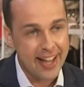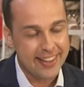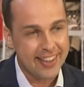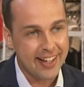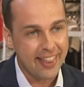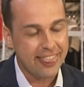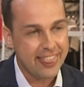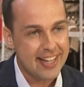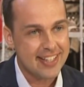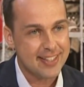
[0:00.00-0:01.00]
that uh,
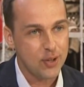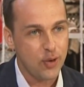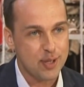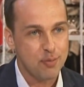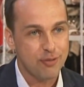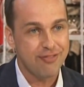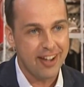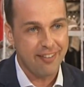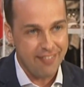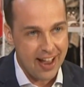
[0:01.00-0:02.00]
things at Zalora has moved
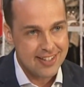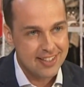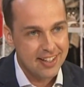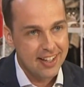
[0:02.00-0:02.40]
very fast.